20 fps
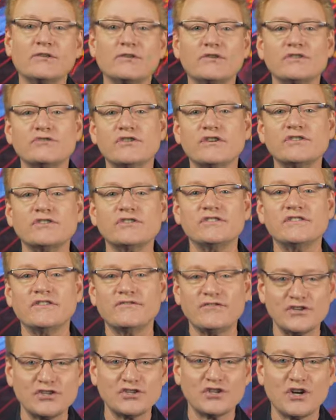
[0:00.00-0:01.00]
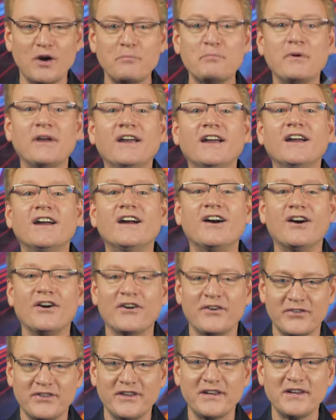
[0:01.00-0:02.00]
the restrictions of this Sharpie
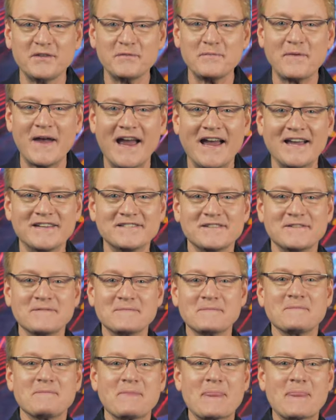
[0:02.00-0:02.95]
are a thing of the past.